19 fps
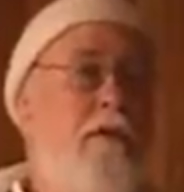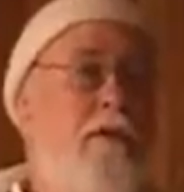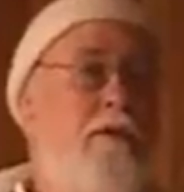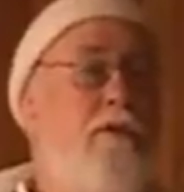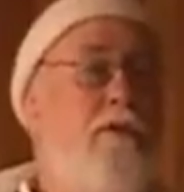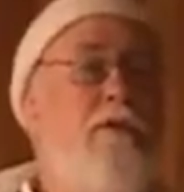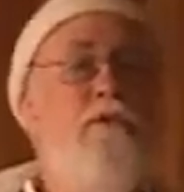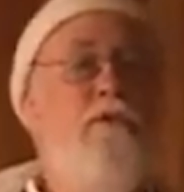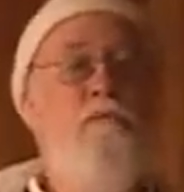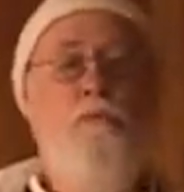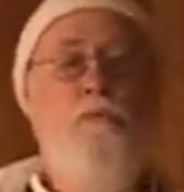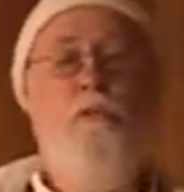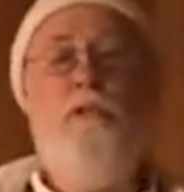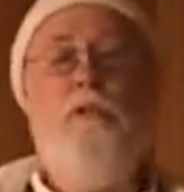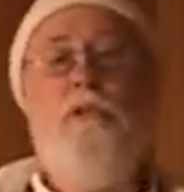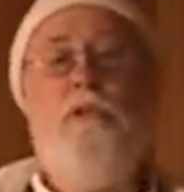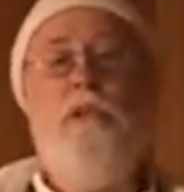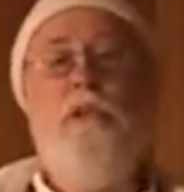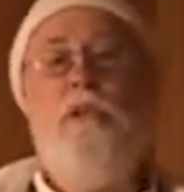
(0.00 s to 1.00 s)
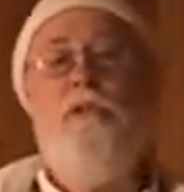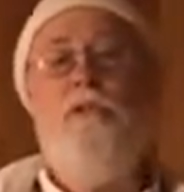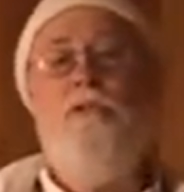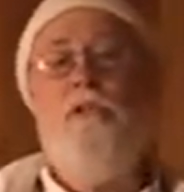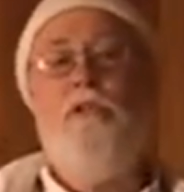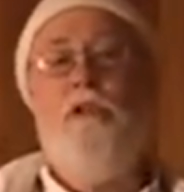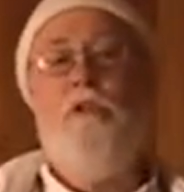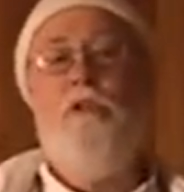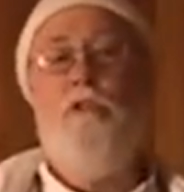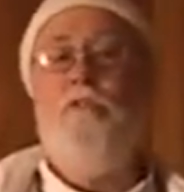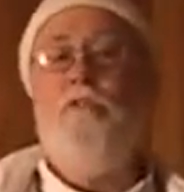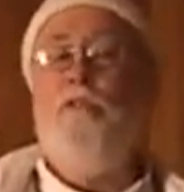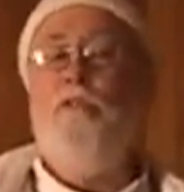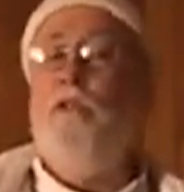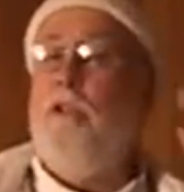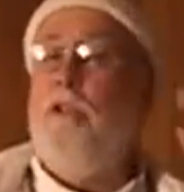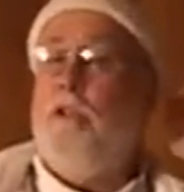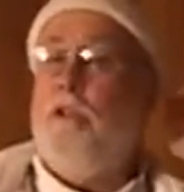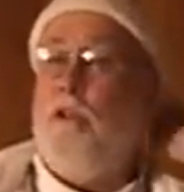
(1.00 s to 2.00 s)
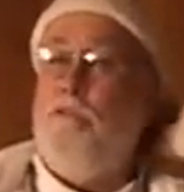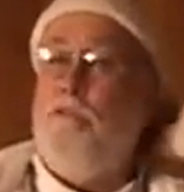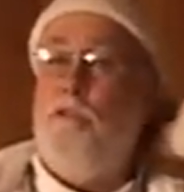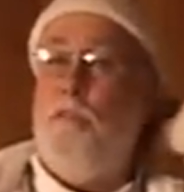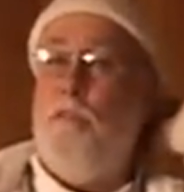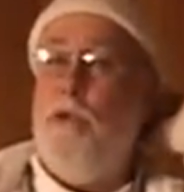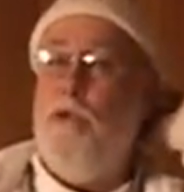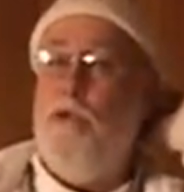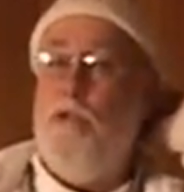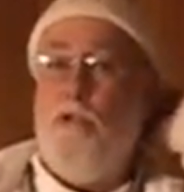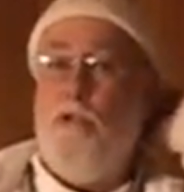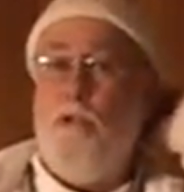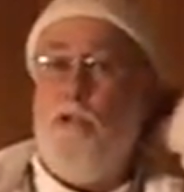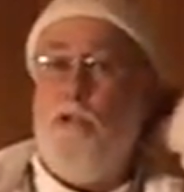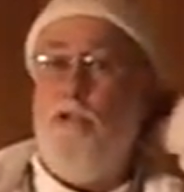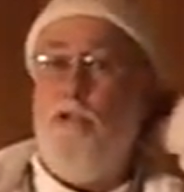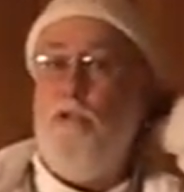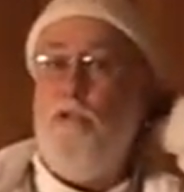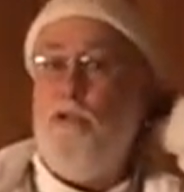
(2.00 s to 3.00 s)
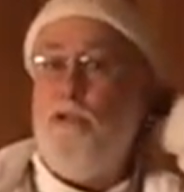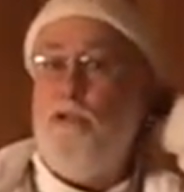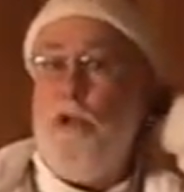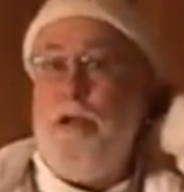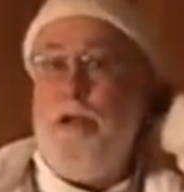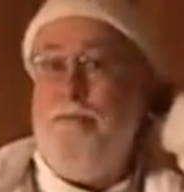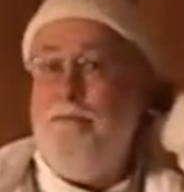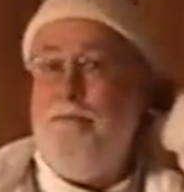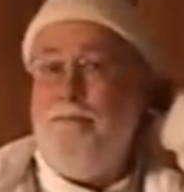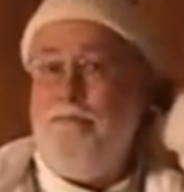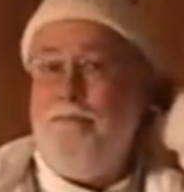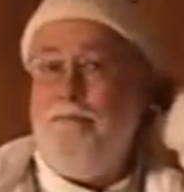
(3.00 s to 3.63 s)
Now, this mukti is the equivalent of spiritual suicide.